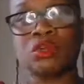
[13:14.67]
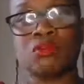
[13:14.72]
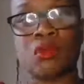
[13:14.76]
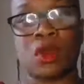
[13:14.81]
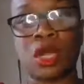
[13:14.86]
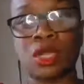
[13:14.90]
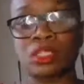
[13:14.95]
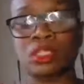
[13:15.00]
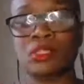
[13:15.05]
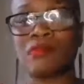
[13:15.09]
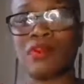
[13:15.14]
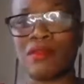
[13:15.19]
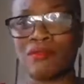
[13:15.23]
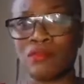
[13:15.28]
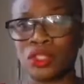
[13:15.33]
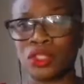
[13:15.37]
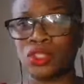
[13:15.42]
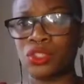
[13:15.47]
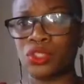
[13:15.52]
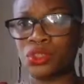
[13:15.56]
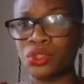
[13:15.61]
grind of
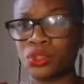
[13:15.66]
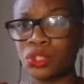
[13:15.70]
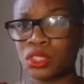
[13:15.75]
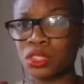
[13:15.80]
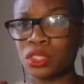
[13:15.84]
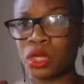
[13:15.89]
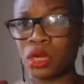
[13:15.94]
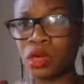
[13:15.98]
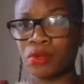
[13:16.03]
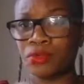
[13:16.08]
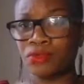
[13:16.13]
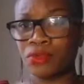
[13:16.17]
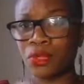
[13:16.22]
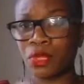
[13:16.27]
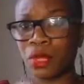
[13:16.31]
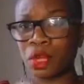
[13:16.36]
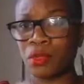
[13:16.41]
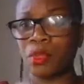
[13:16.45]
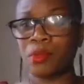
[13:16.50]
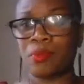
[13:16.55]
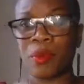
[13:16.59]
having to do stuff, you
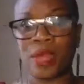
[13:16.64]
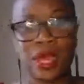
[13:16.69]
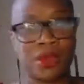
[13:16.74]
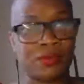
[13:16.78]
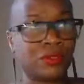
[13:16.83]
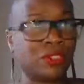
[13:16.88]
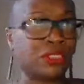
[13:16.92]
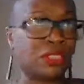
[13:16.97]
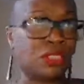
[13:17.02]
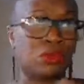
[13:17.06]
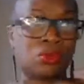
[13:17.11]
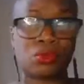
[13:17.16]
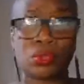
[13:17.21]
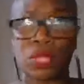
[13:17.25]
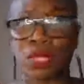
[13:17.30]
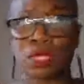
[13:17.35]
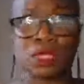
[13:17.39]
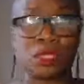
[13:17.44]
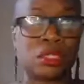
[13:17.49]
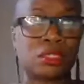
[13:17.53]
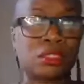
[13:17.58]
know, the parenting and all
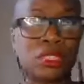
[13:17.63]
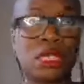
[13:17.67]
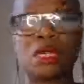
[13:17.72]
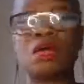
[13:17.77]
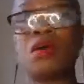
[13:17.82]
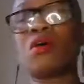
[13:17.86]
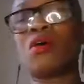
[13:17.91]
that kind of,